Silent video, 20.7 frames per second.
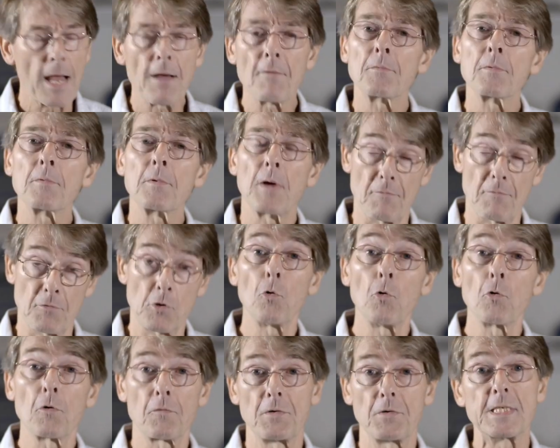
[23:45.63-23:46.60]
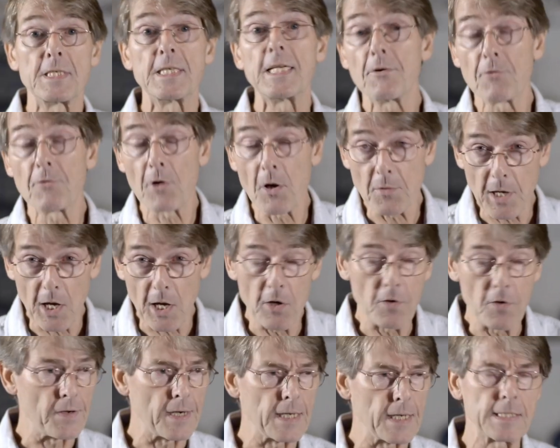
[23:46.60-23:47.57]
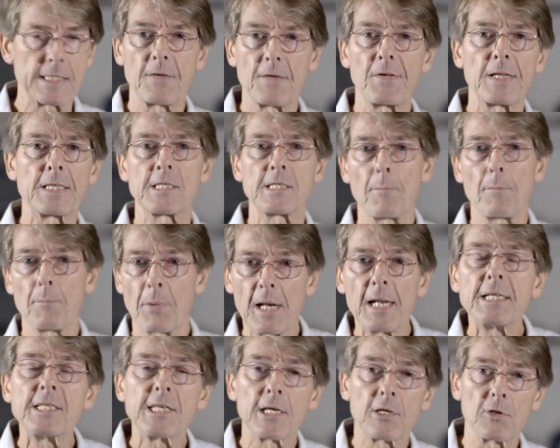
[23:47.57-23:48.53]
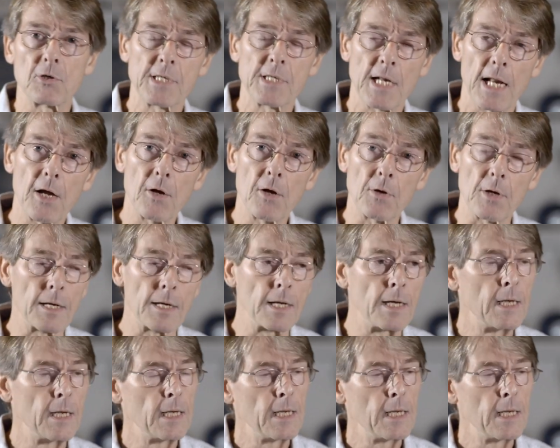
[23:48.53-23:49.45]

have, have called for zero COVID as if it's some political slogan.